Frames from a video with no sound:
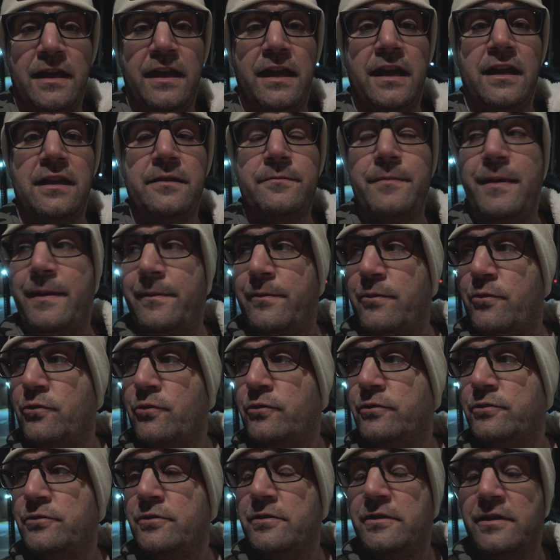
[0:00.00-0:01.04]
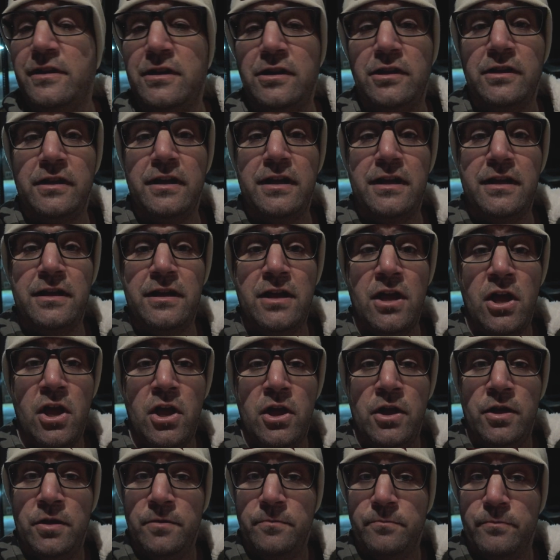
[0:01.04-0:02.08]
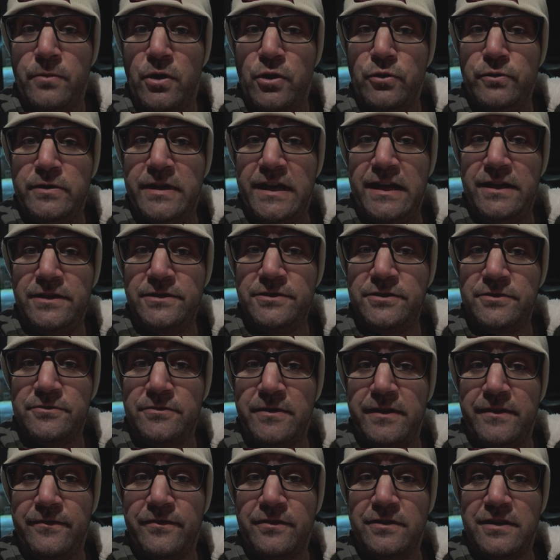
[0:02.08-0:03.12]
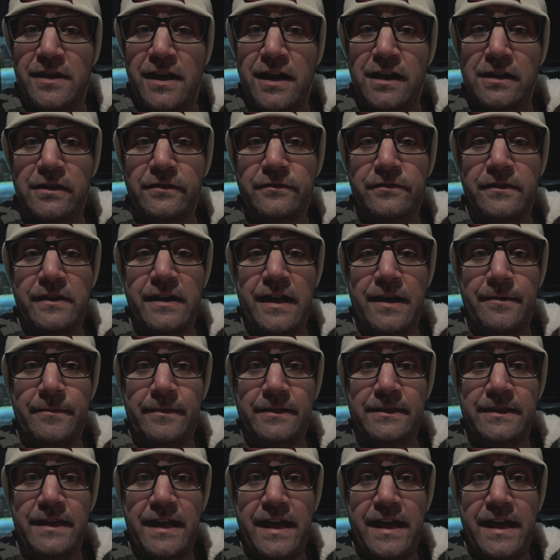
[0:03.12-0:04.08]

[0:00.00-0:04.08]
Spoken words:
and maybe we'll do a little motel street photography. How about